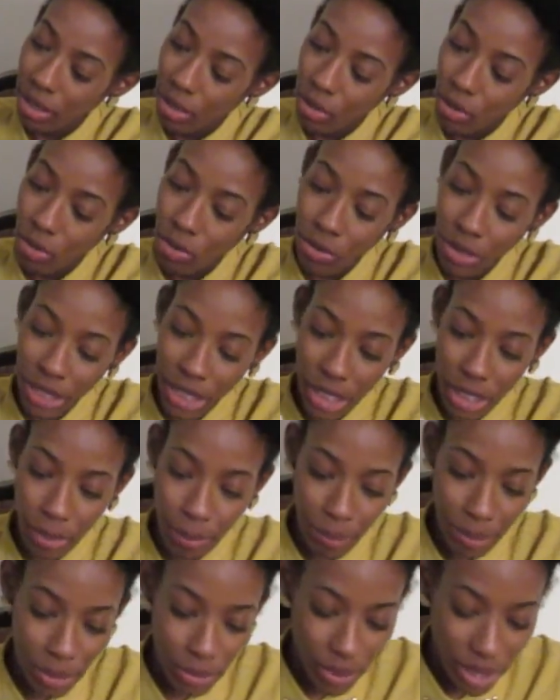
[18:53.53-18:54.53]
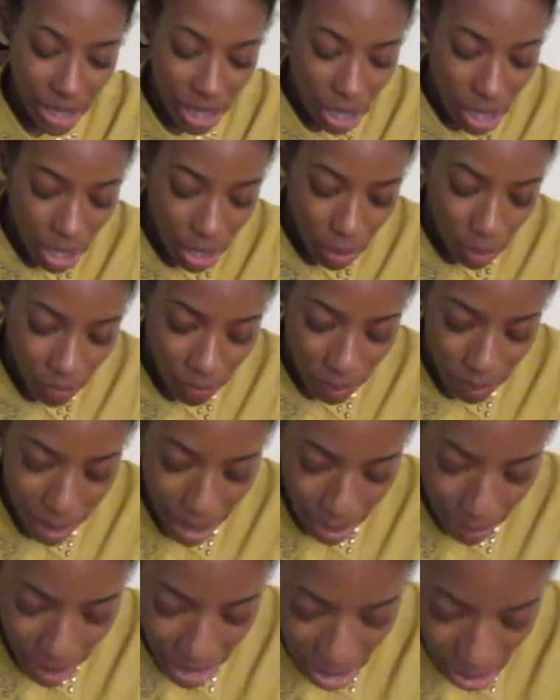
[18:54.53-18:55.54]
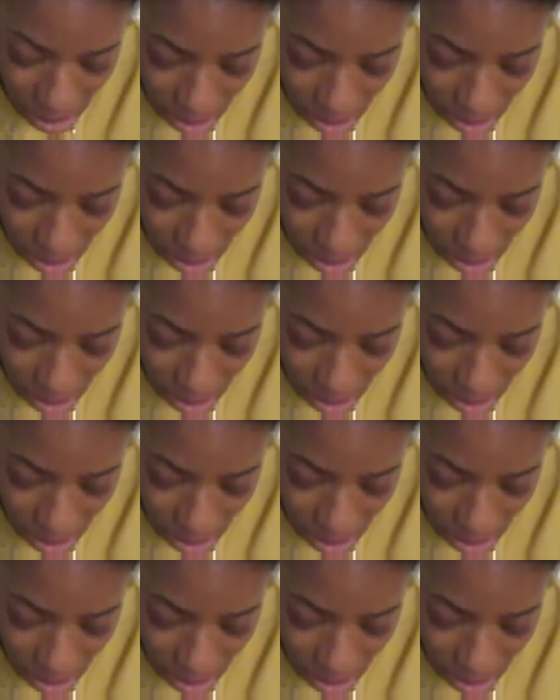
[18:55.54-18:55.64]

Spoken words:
Oh, and you're puking all over mommy.